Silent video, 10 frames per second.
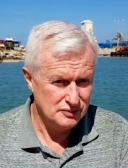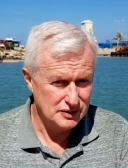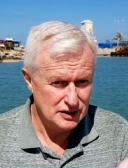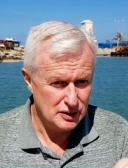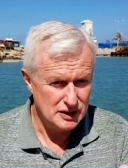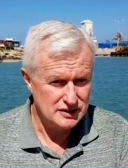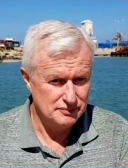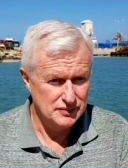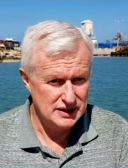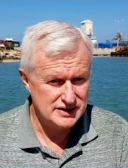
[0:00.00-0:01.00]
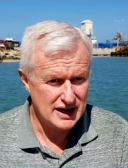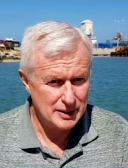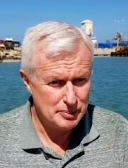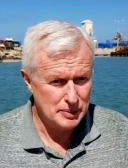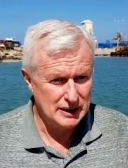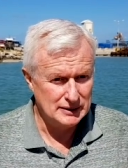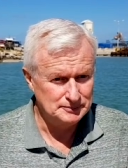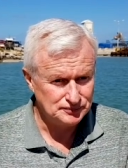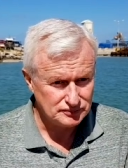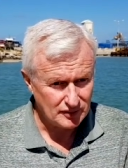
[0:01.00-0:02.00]
You know, escape. Um,
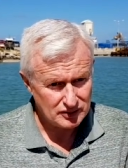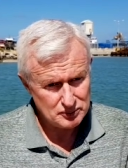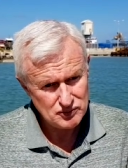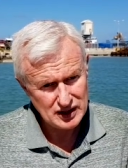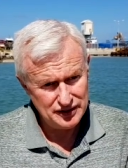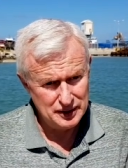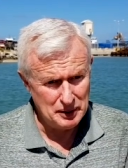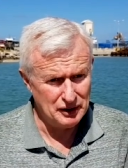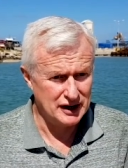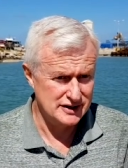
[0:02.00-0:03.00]
the American